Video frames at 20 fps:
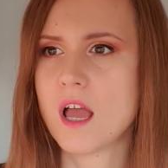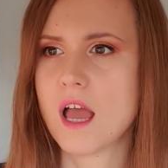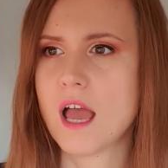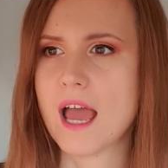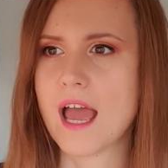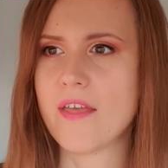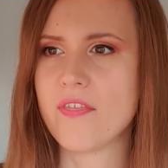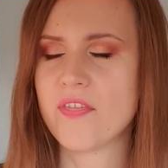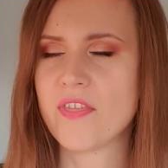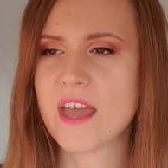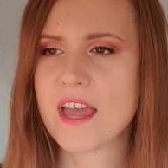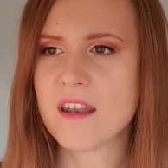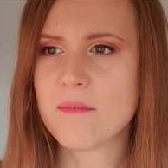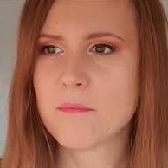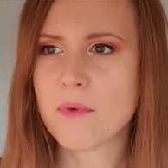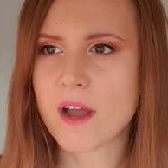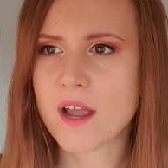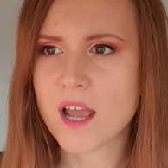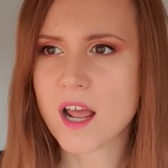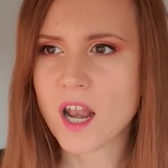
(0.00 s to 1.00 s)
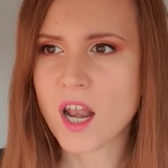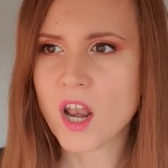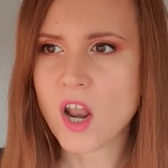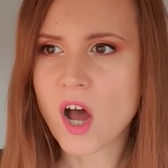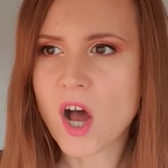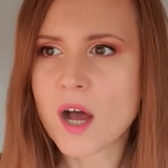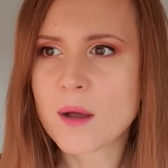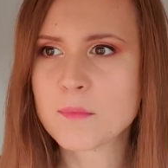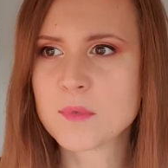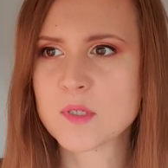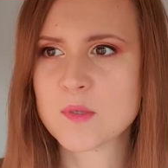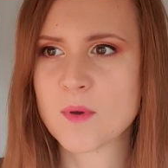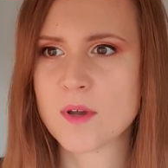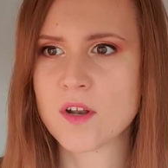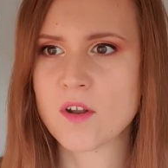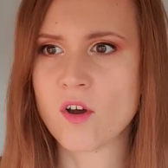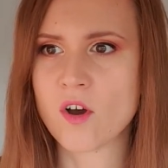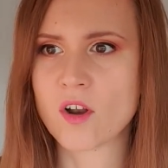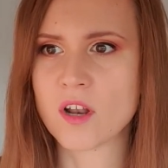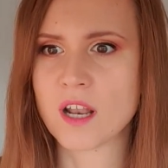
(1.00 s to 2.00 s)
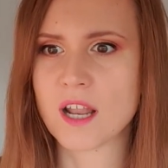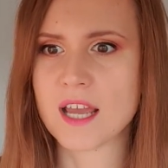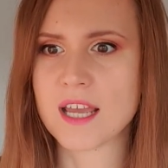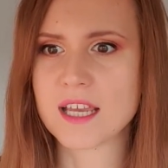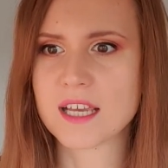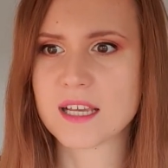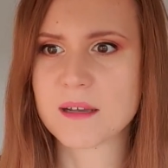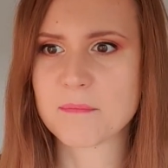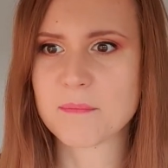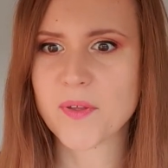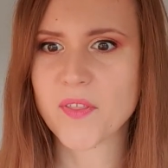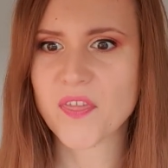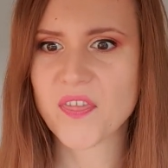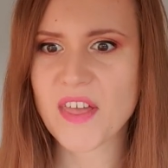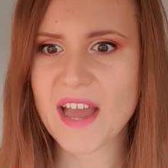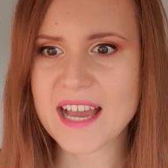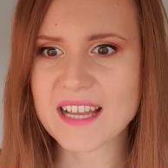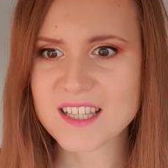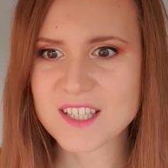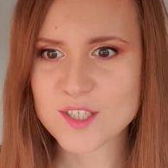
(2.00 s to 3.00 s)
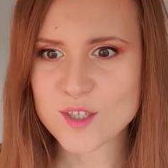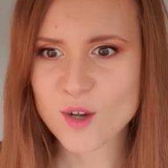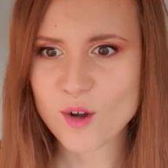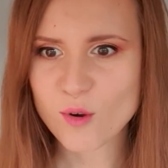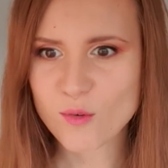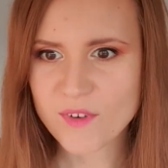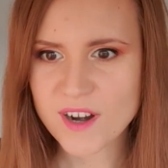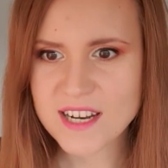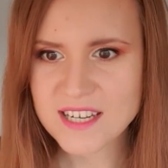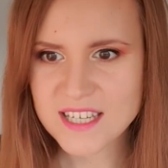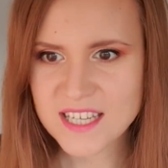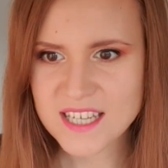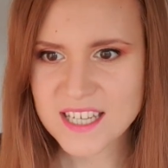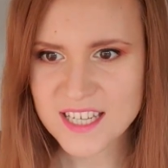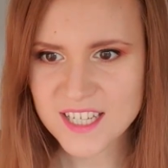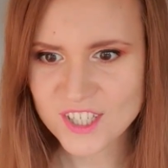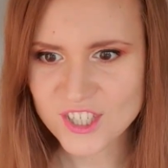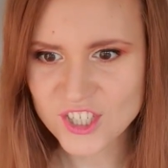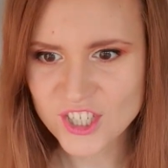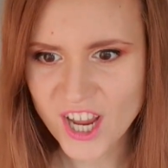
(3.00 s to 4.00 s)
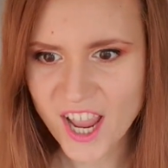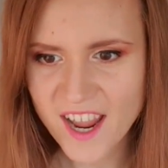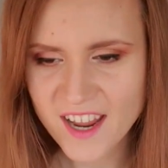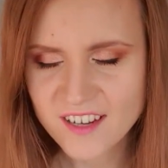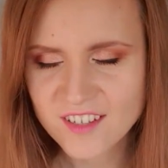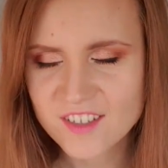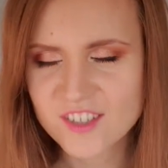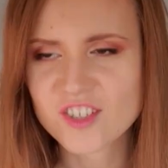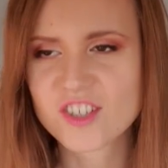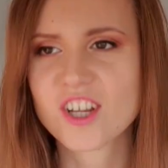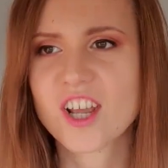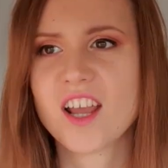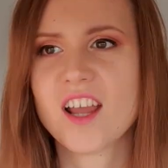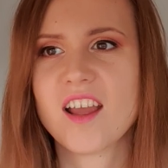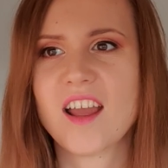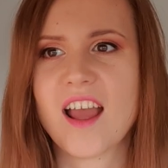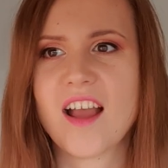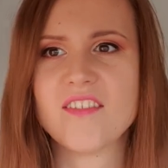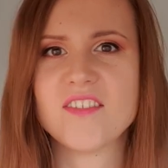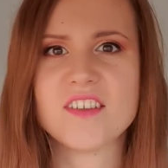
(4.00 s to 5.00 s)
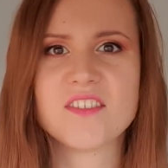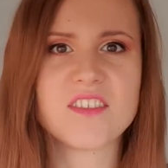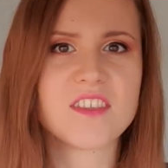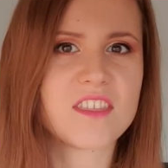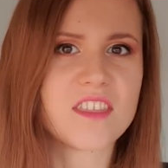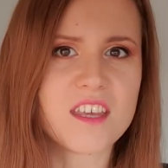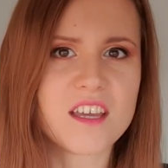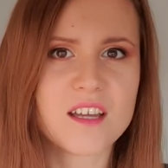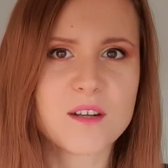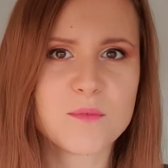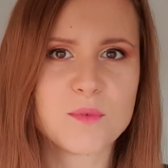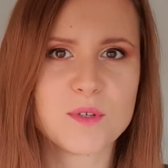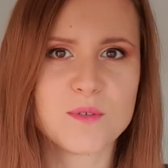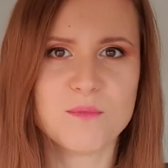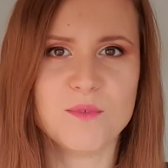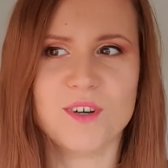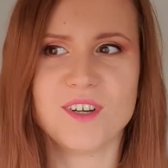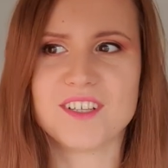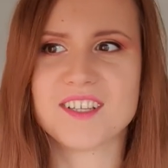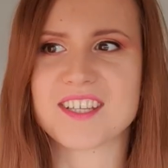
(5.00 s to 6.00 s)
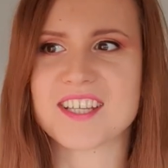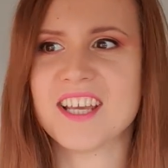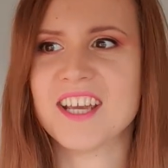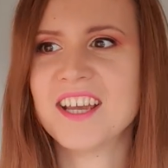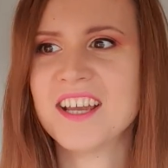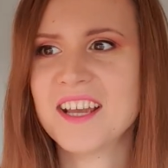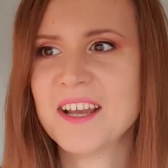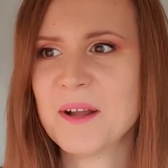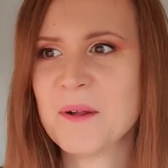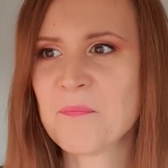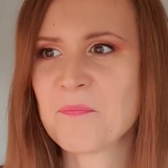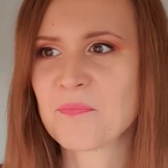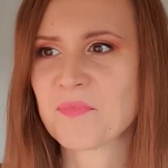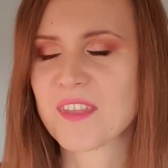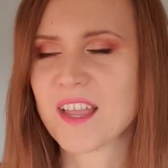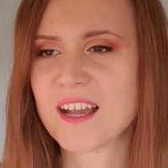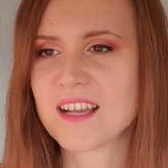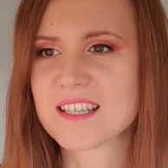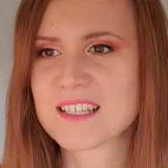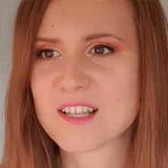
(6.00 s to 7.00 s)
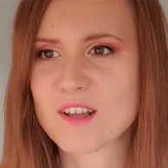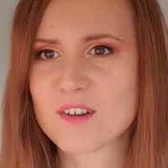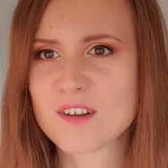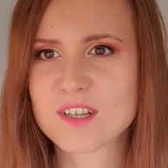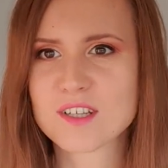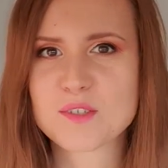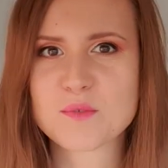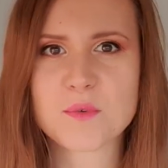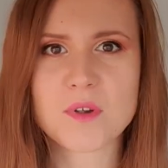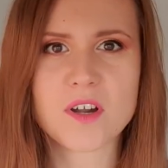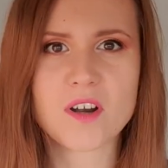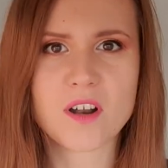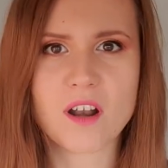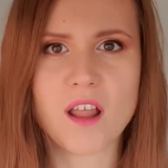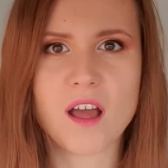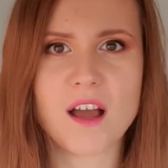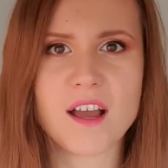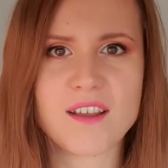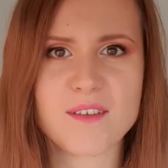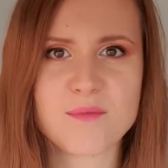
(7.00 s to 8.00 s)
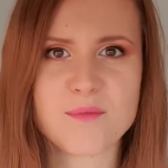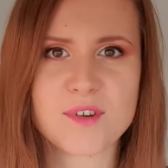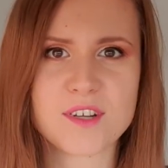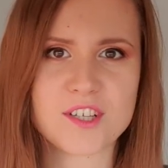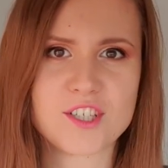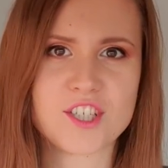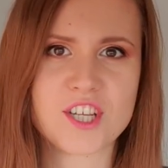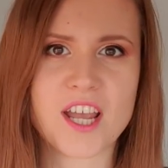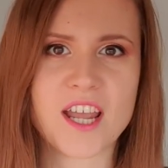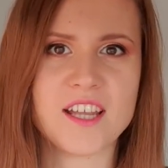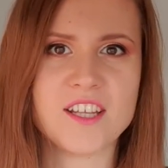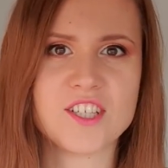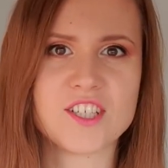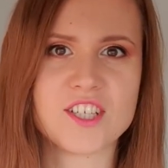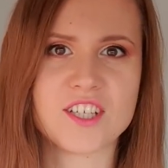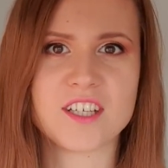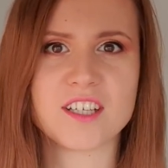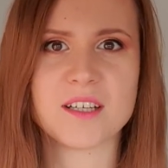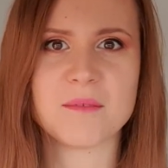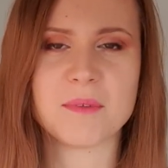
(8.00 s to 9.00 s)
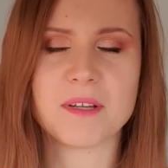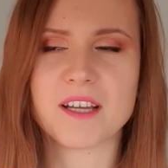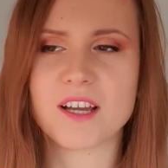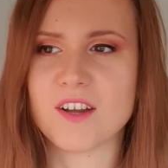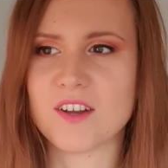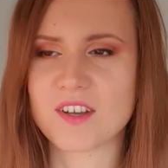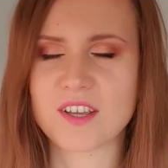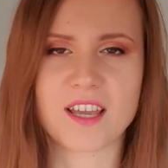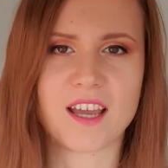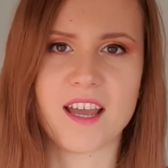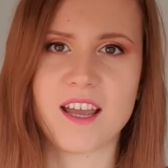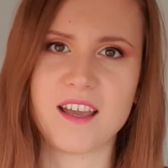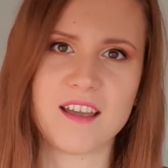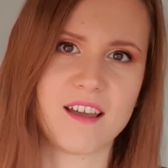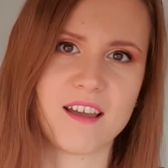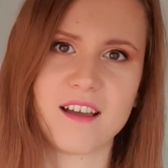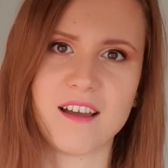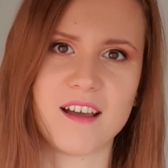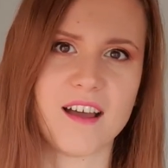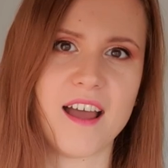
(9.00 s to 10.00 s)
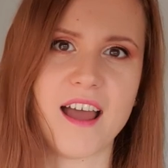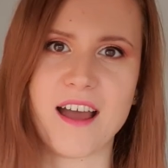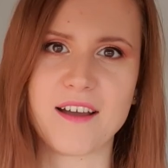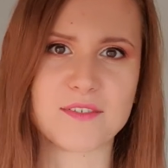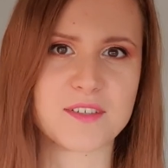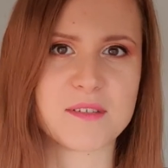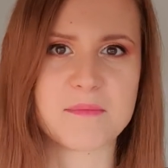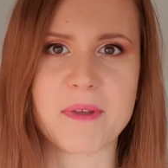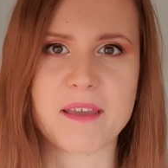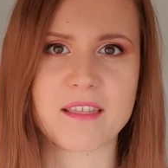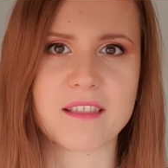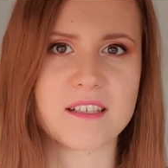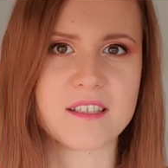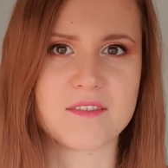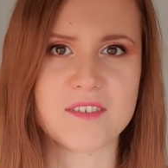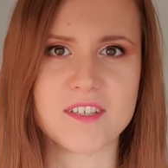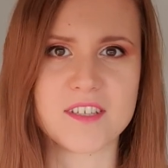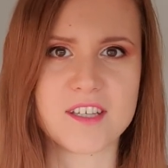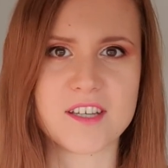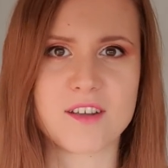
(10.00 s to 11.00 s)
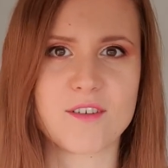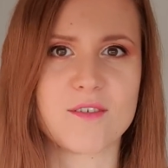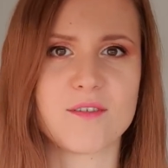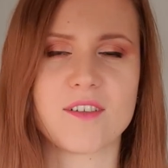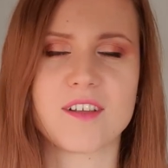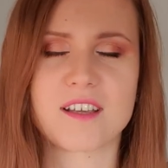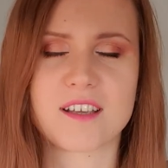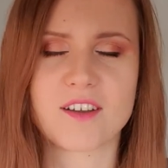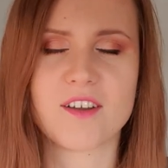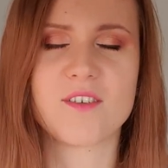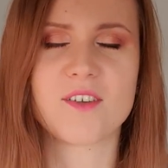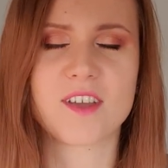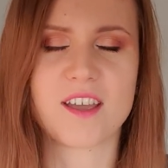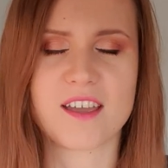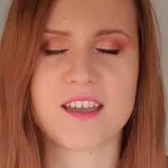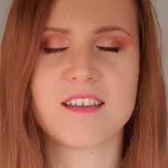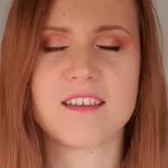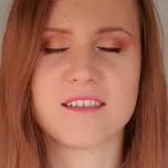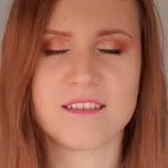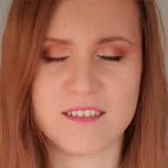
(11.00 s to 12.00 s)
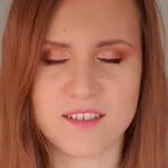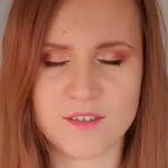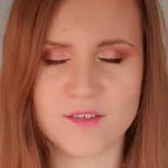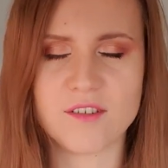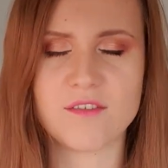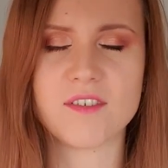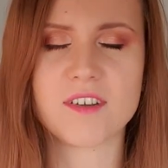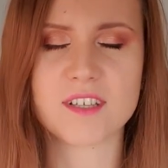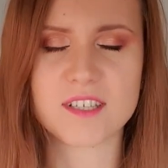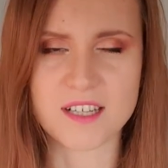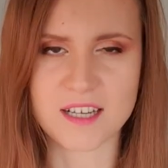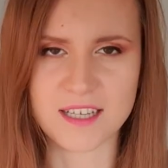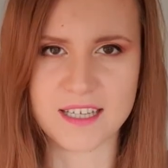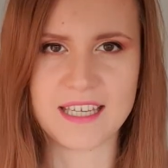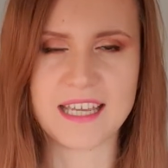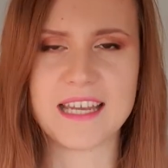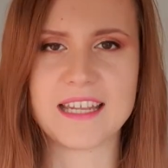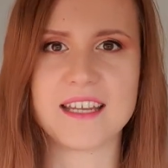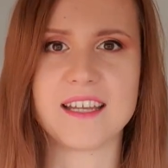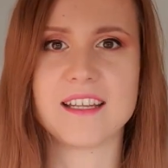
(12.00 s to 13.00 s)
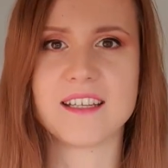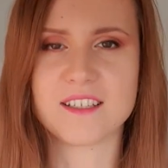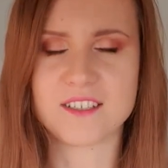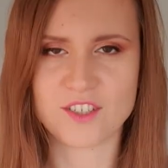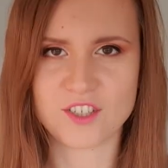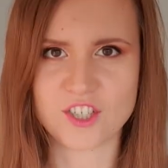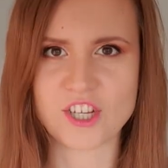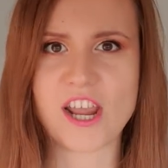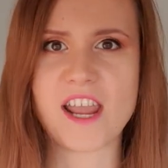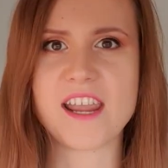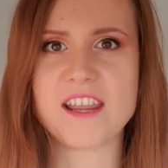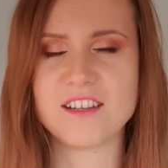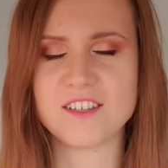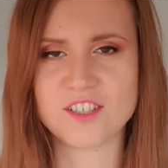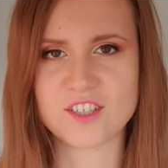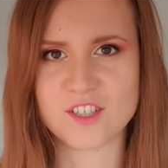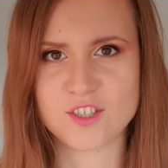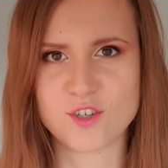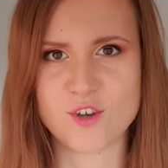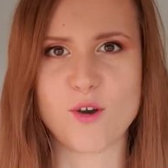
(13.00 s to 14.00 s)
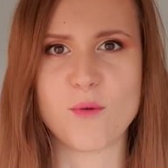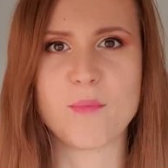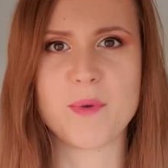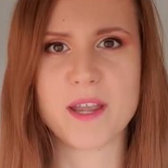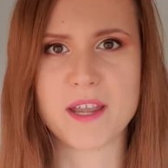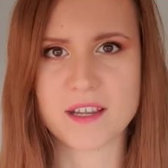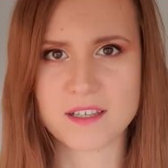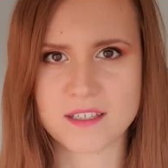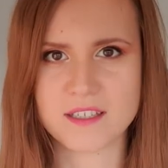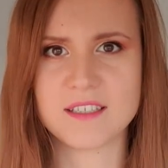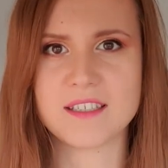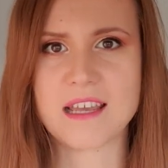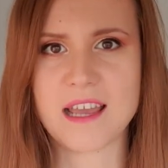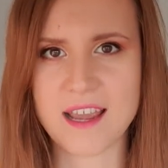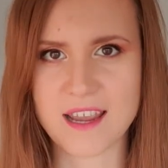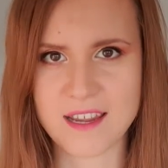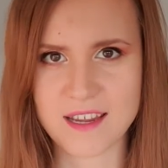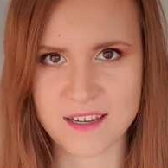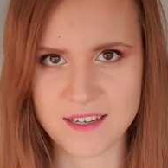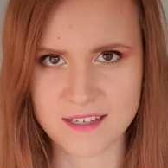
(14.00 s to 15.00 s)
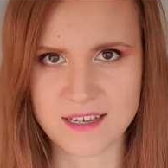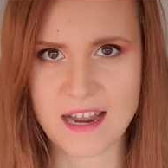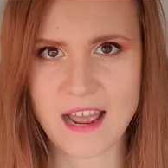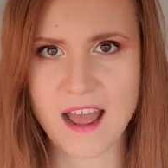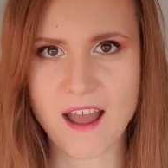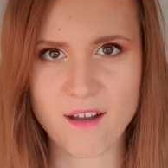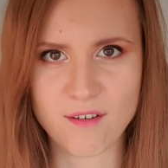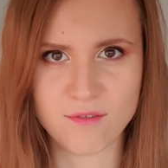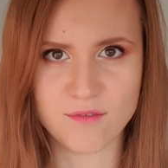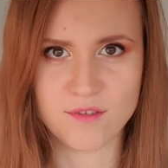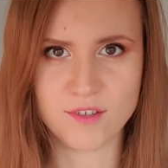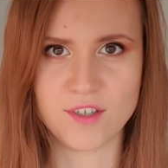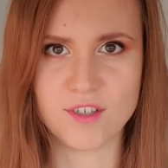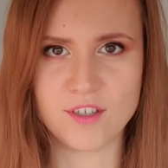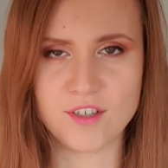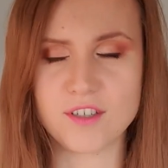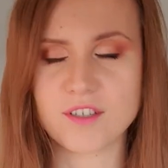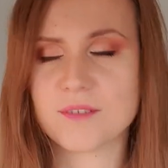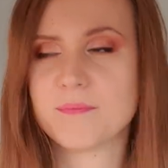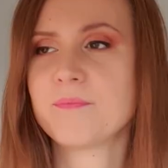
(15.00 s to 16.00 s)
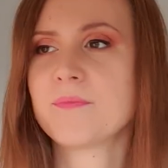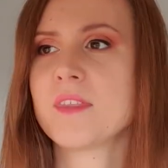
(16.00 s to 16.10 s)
And then my alarms went on, like, but that's already a change. And then the third one was, as long as we're alive, we're changing. And I'm like, okay, I have to make this video. Like, okay, universe, I get it. Change topic today, now, good.